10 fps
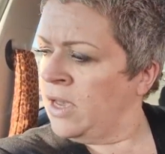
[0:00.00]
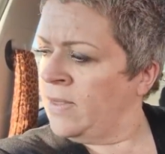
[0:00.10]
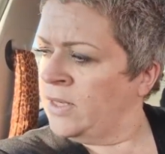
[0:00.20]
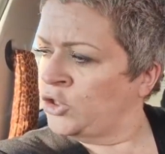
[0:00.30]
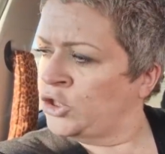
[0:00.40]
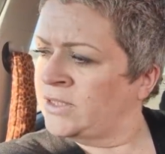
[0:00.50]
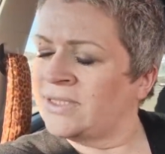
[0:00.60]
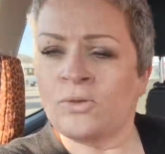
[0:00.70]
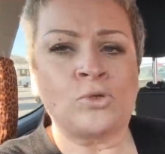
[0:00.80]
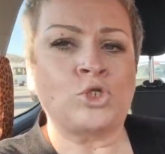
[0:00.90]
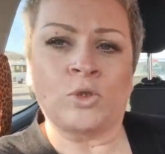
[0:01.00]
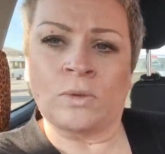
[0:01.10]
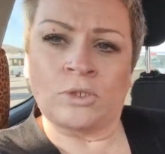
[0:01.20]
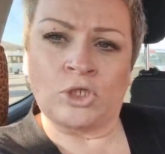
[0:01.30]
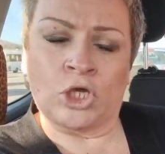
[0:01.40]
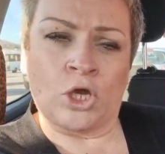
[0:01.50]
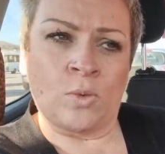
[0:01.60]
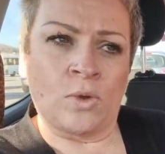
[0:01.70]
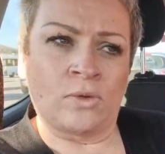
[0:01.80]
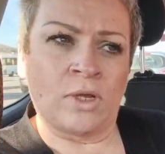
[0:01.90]
And then she said, oh, do you want to go
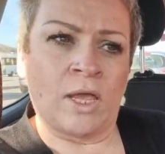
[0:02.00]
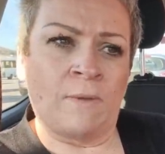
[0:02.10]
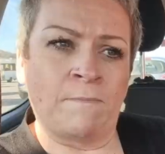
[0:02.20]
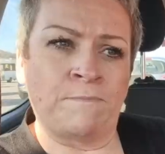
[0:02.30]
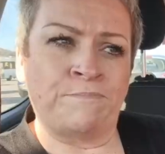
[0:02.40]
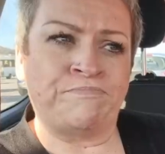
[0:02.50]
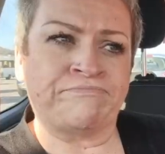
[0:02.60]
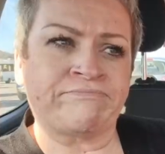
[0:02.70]
on